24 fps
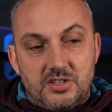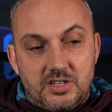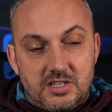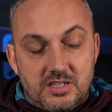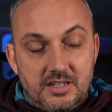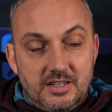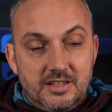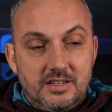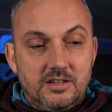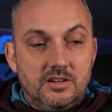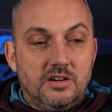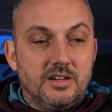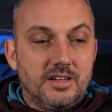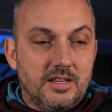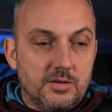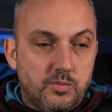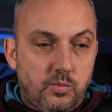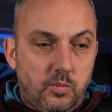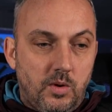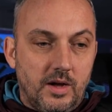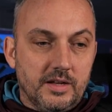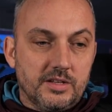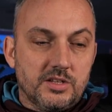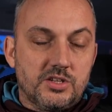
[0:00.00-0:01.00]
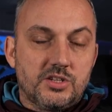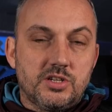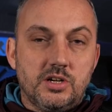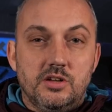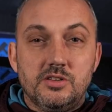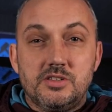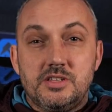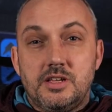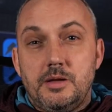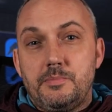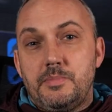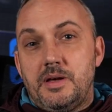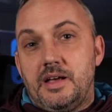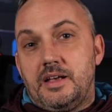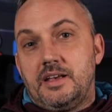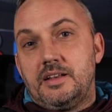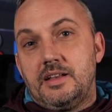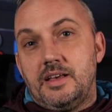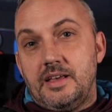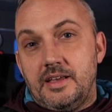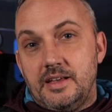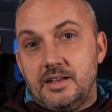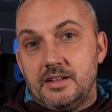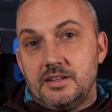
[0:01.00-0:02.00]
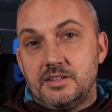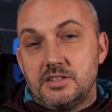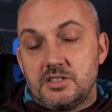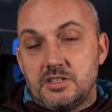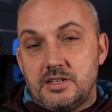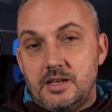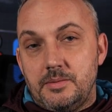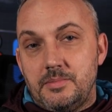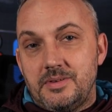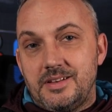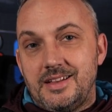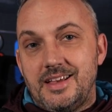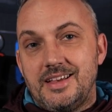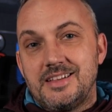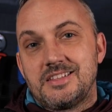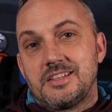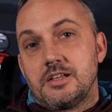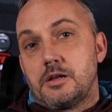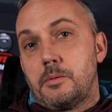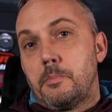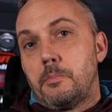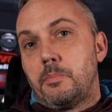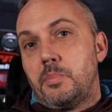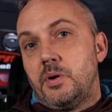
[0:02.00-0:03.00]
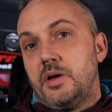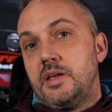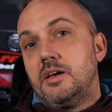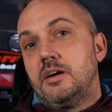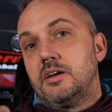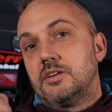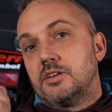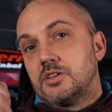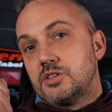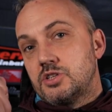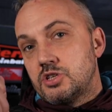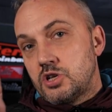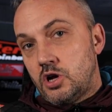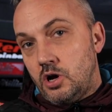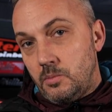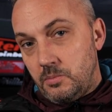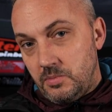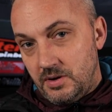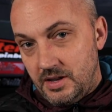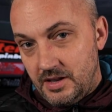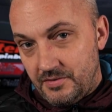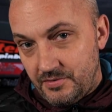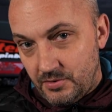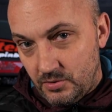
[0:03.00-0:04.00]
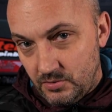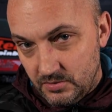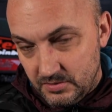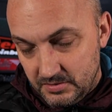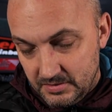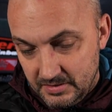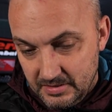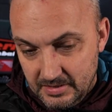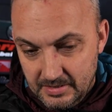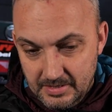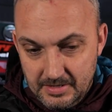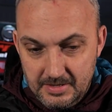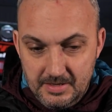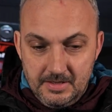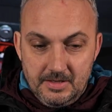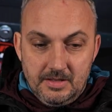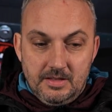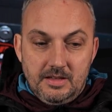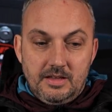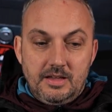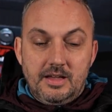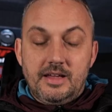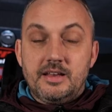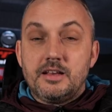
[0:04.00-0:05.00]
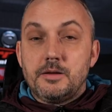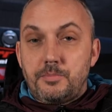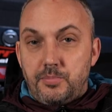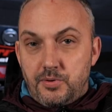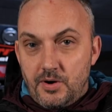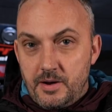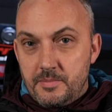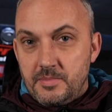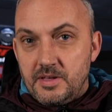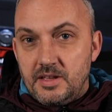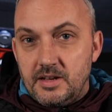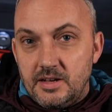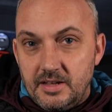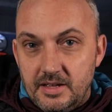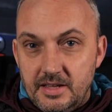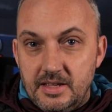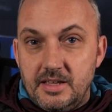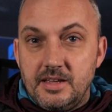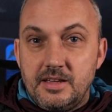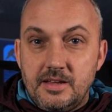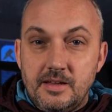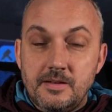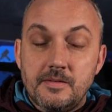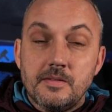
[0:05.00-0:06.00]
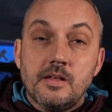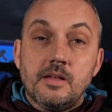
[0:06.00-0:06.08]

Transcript: Jesse Lingard has one chance to get back in that England team, and that is to compete at the top level in the Premier League